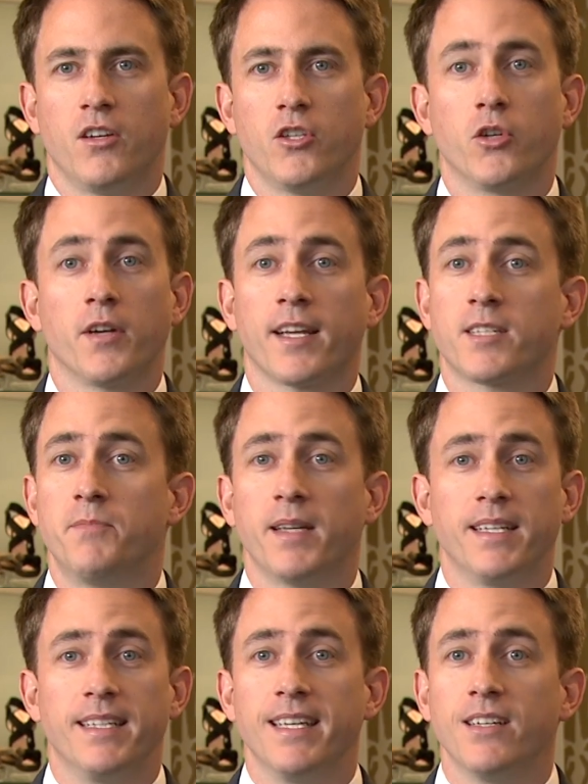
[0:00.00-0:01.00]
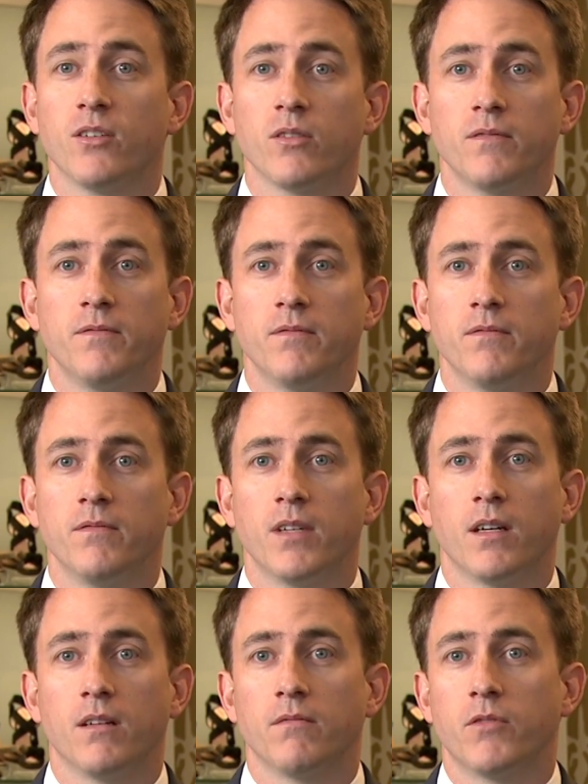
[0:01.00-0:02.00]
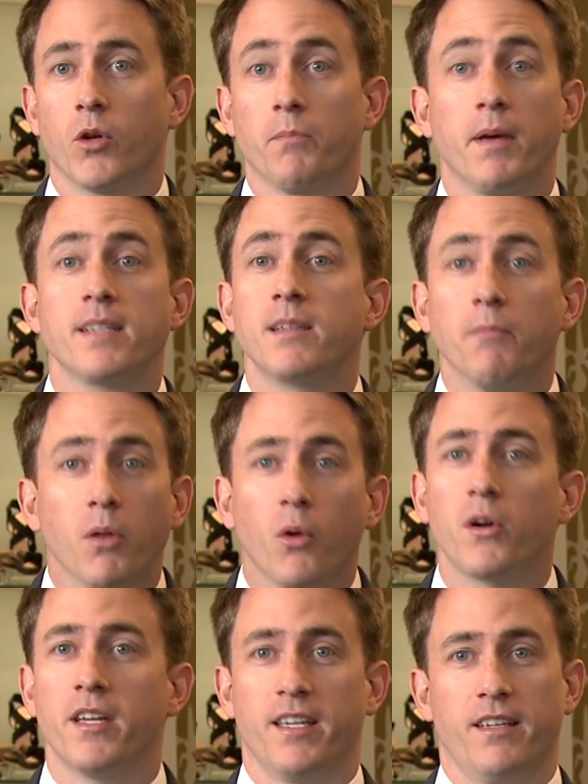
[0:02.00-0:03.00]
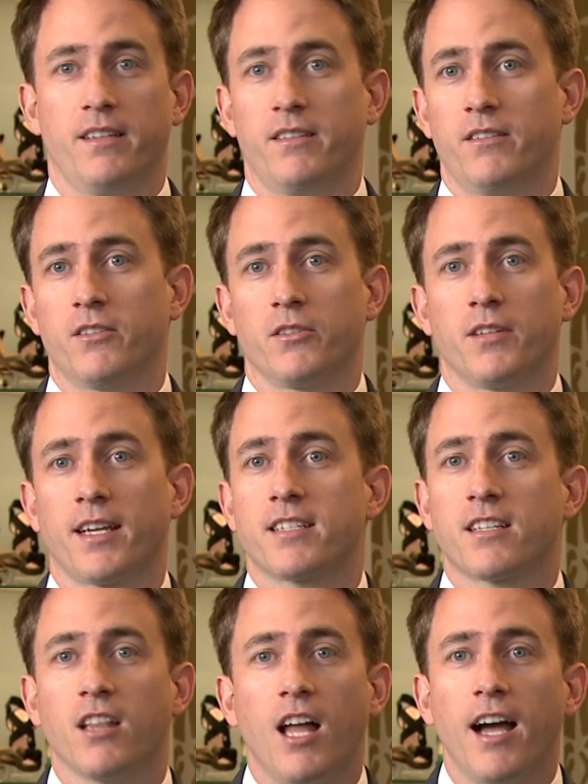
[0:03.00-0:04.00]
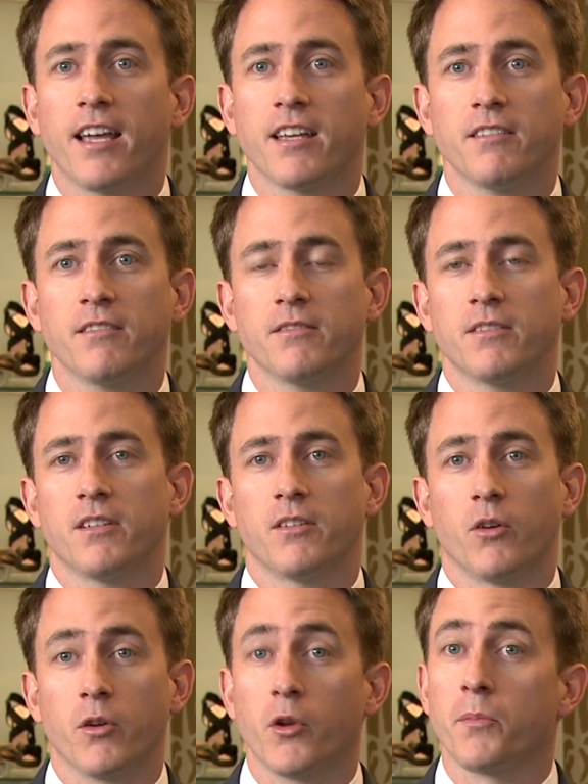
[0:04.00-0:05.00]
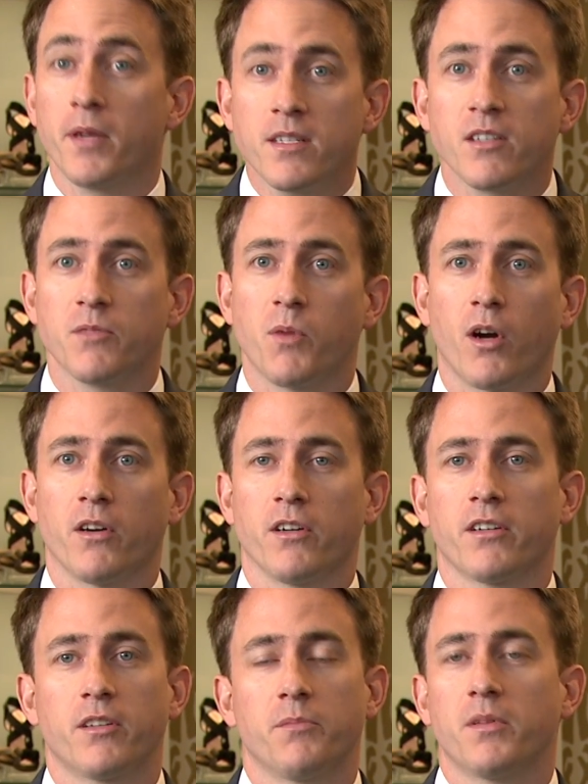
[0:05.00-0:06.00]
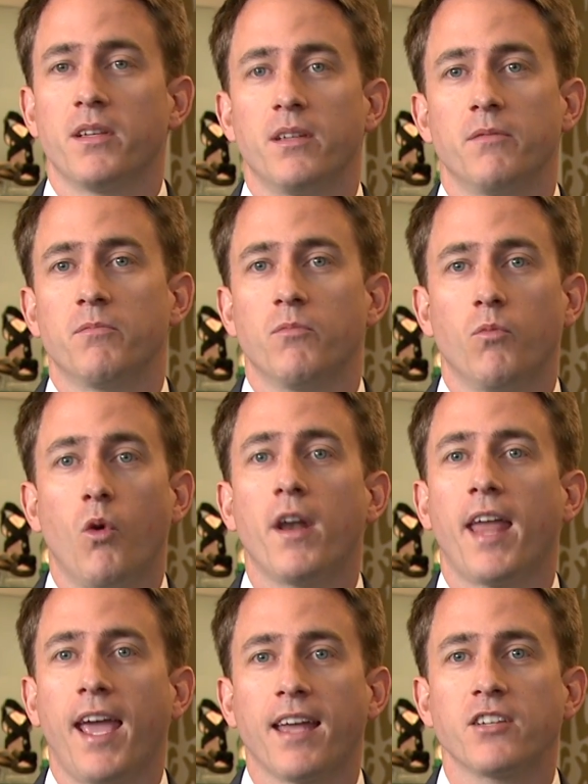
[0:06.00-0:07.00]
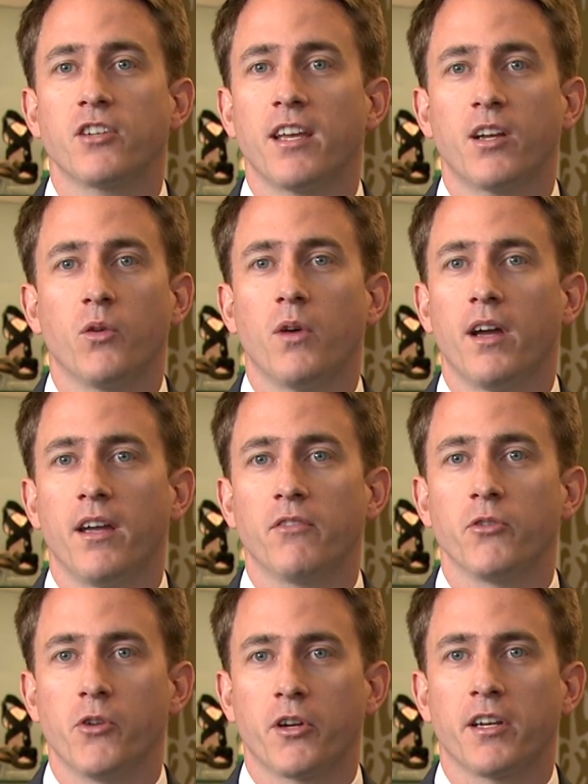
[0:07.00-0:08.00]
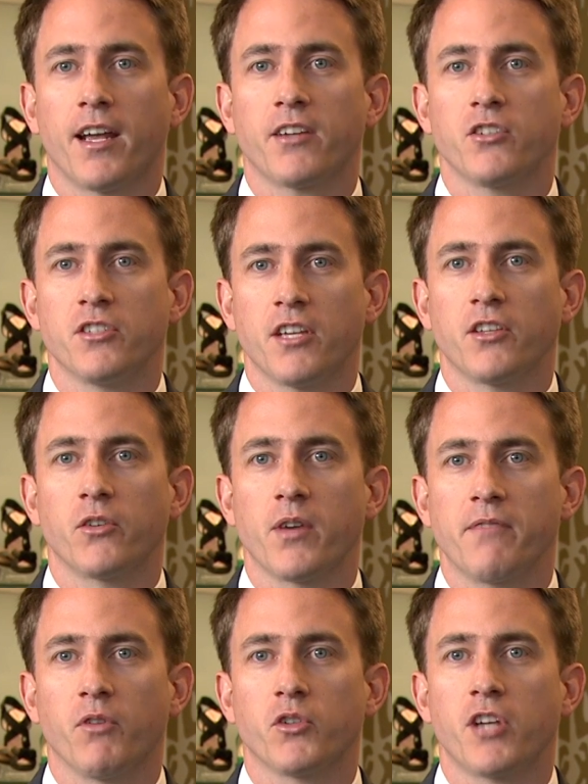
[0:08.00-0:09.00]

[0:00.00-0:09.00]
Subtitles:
Your next big deal, your best employee, your next client, or your business partner could be one handshake away through your connections at the Greenville